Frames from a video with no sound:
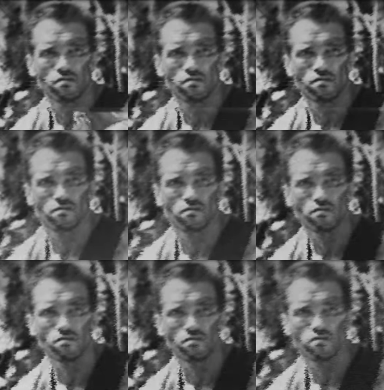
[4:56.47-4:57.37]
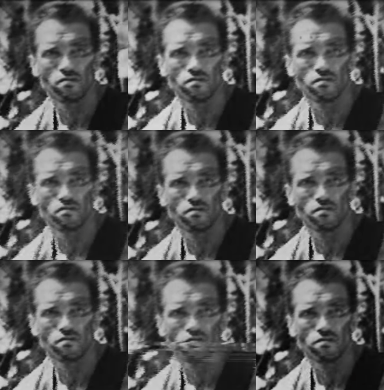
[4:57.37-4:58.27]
(no one is talking)